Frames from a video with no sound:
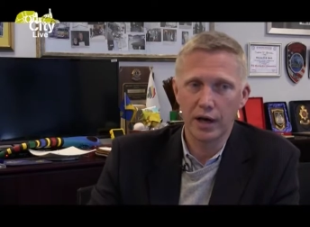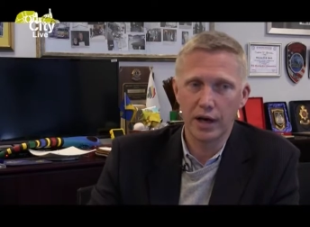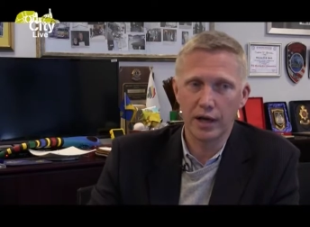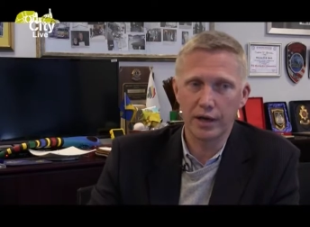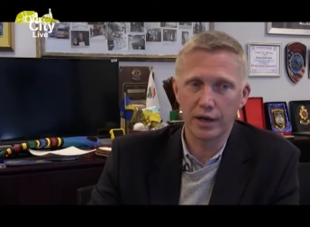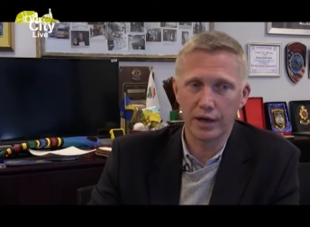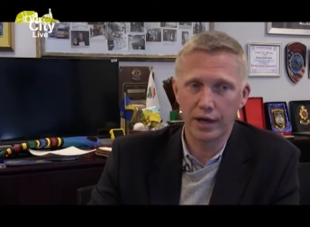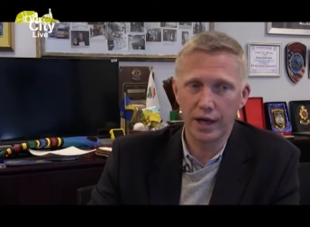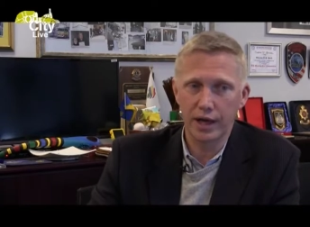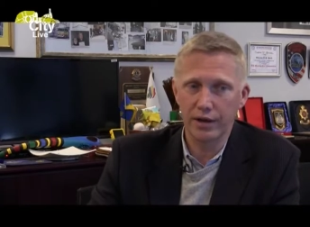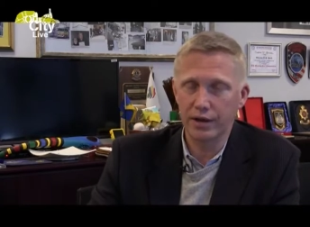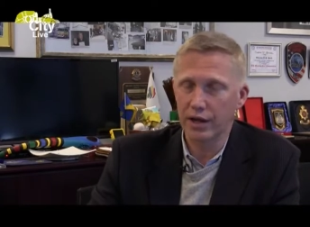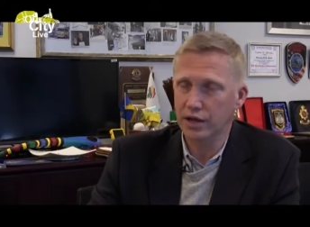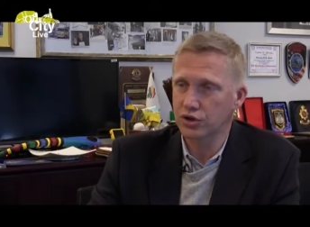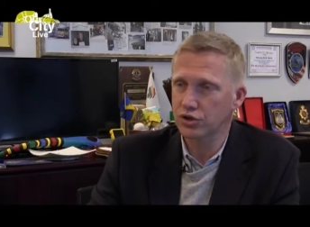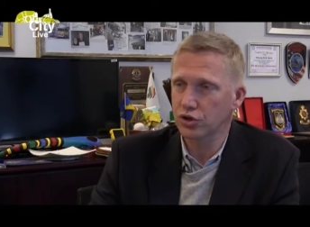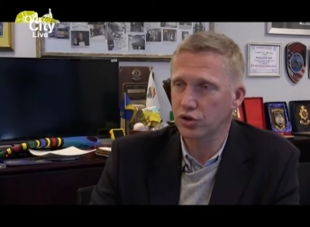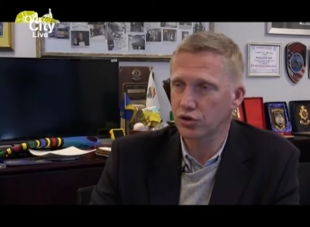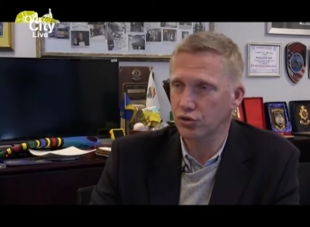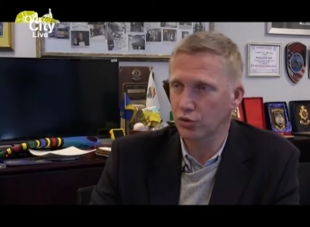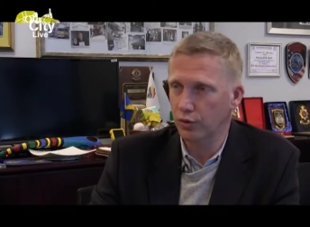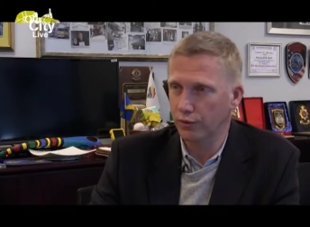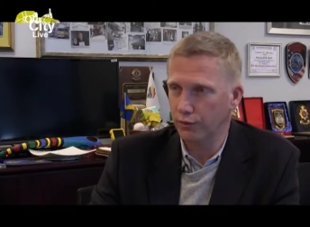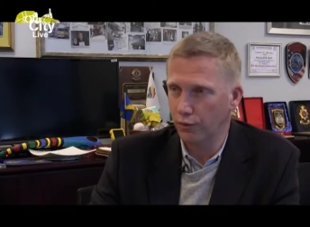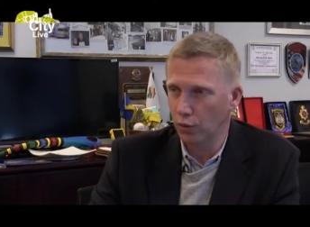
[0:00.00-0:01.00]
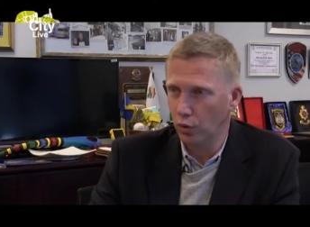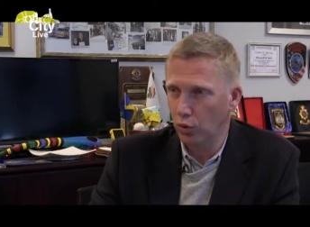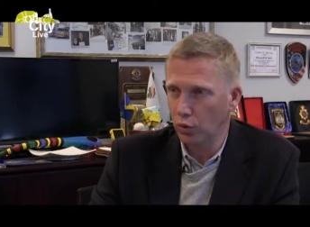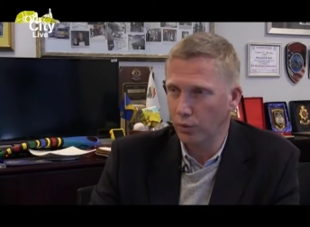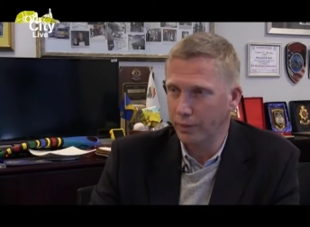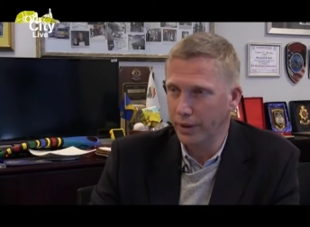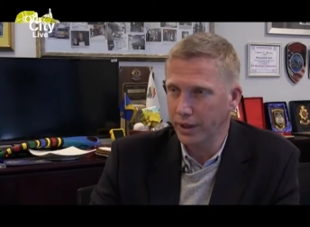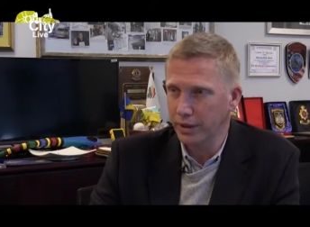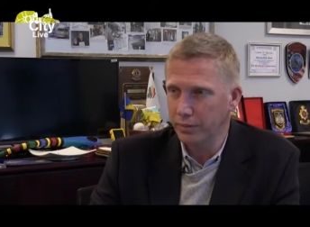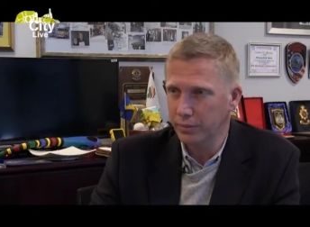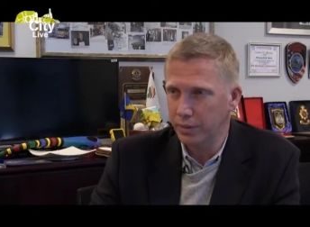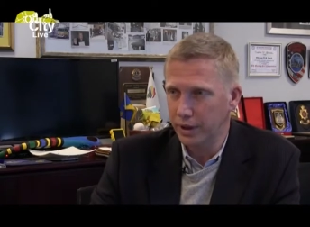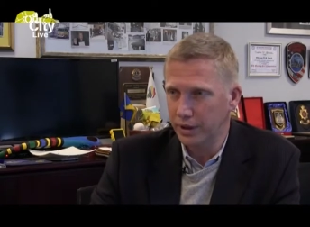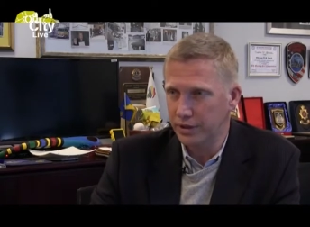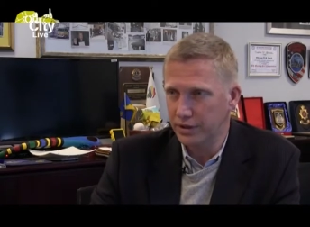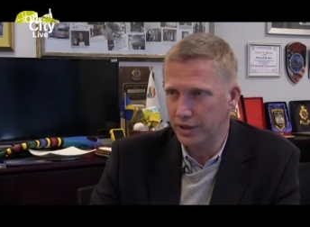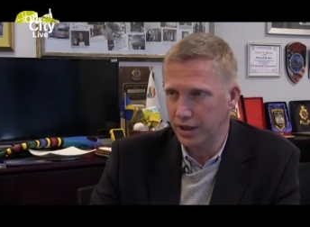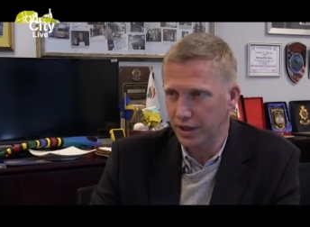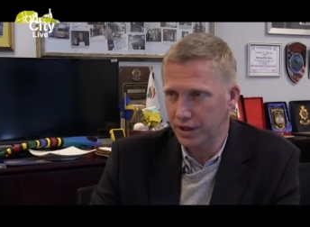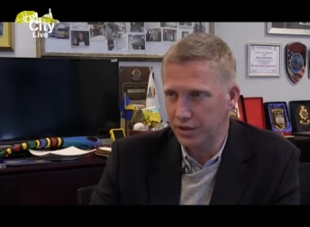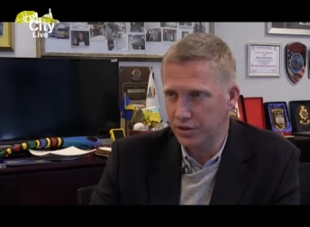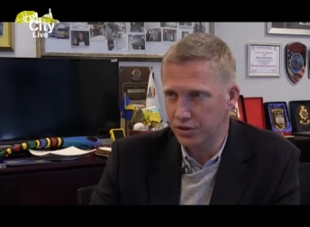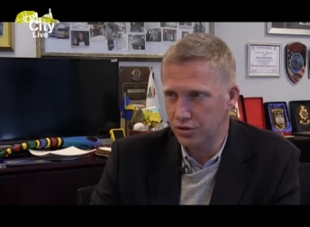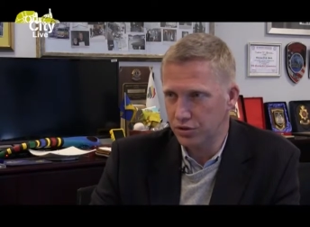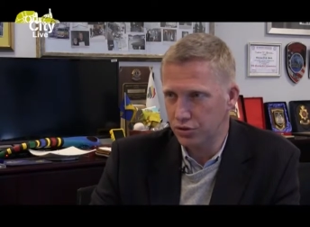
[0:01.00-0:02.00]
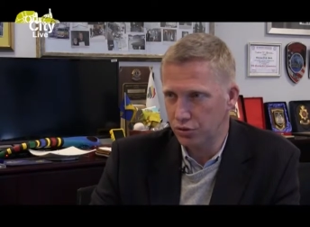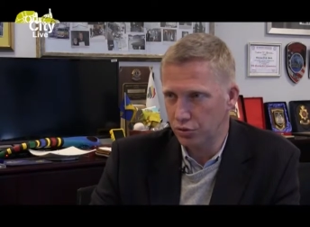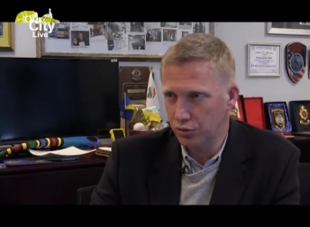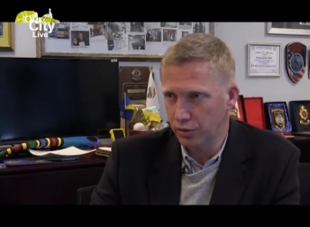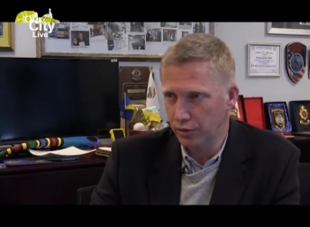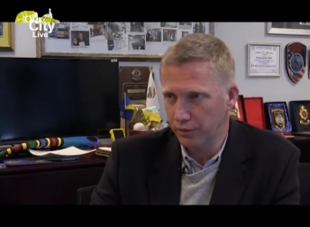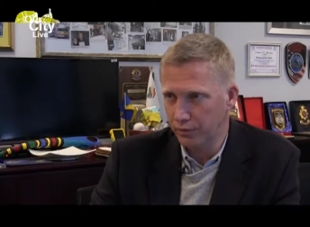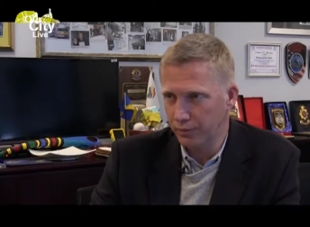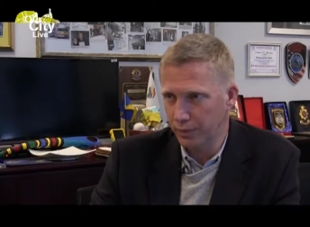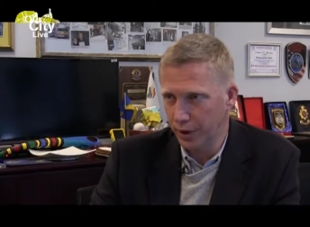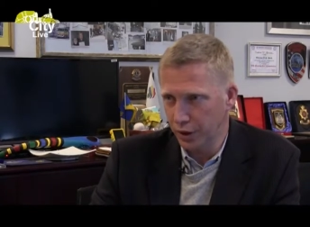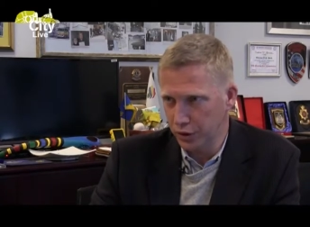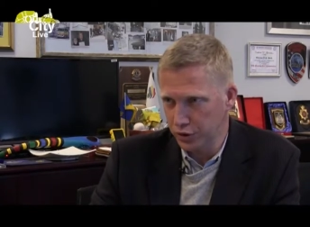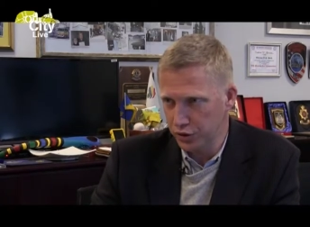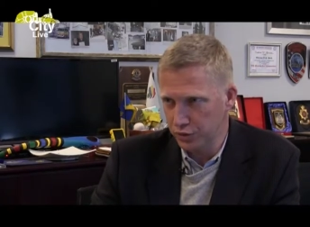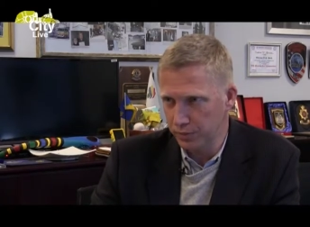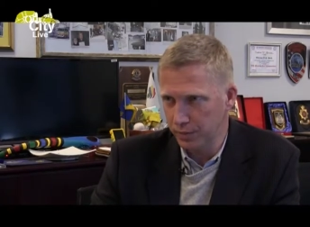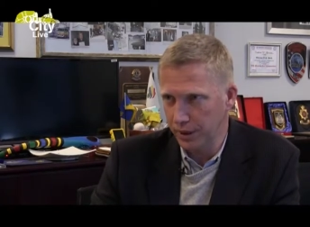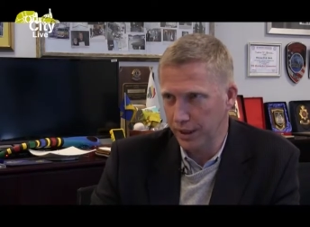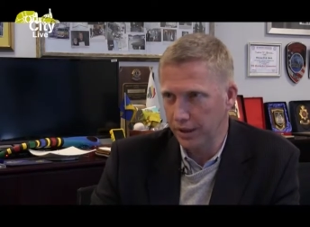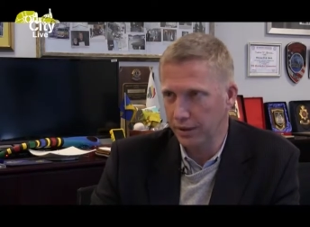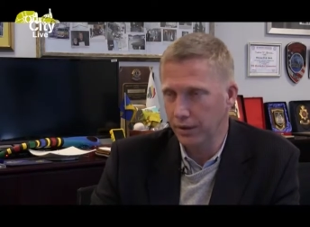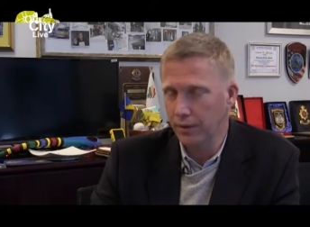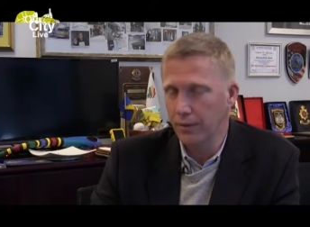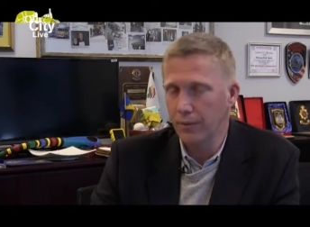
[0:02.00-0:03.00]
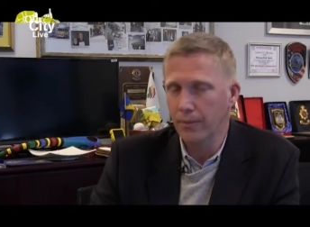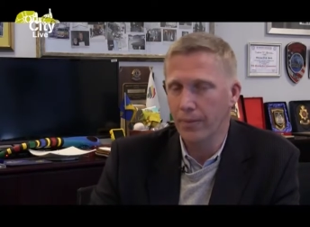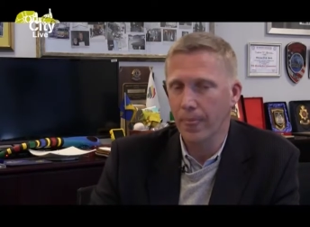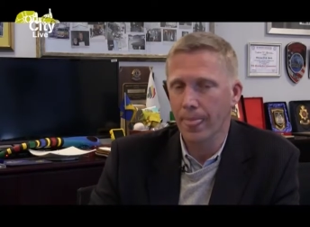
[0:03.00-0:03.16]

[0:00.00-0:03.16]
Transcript: And again, that's not true of all men, but it's true of most men.